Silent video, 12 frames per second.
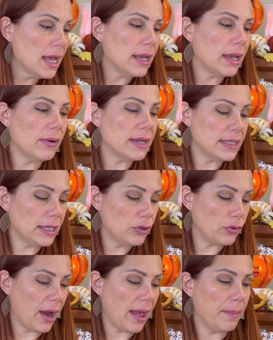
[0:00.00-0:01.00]
Now I did
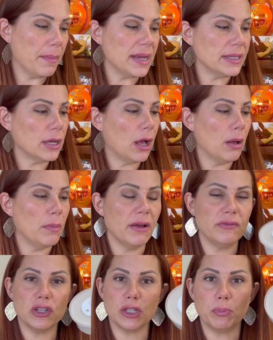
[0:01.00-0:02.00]
grab my tub
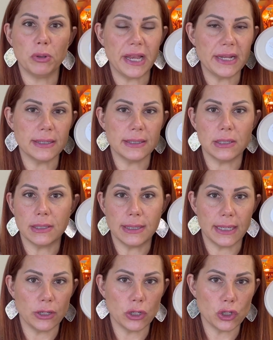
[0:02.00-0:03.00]
of just plain
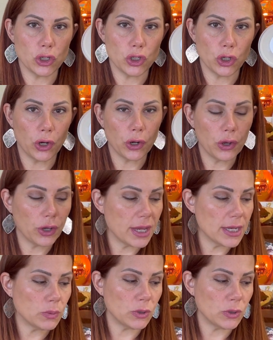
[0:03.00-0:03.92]
signature sugar cookies,